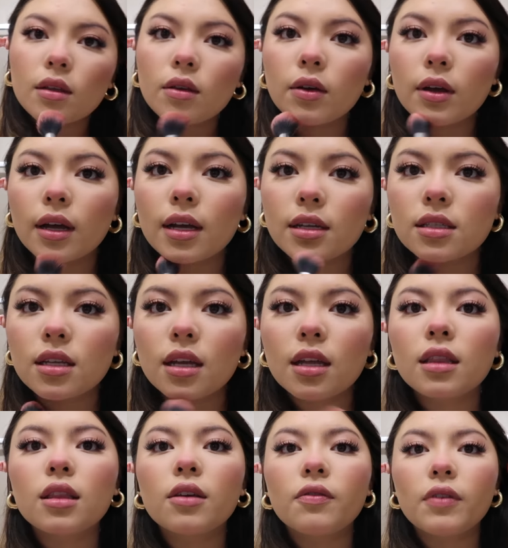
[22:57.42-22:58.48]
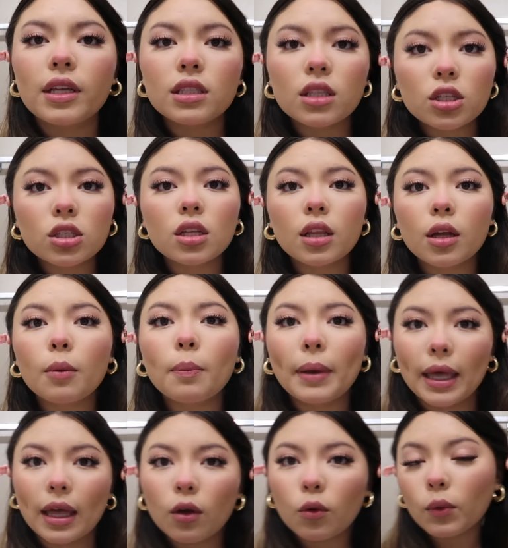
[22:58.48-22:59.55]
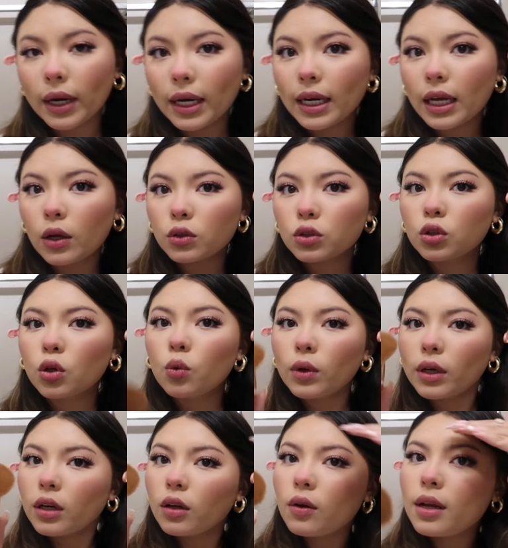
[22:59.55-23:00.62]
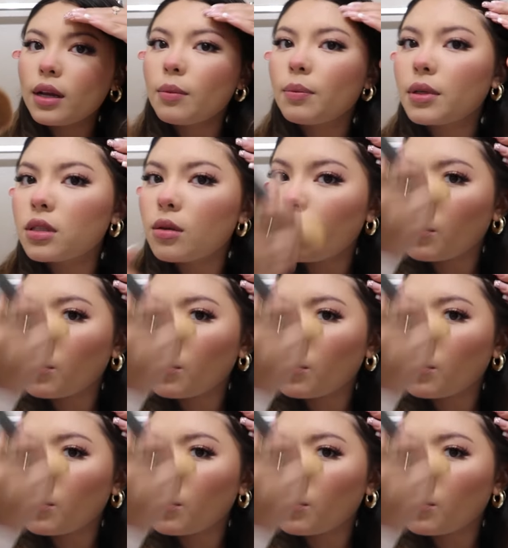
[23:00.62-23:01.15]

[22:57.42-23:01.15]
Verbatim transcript: Okay guys, and the face looks a little pale right now. So we're gonna go ahead and put some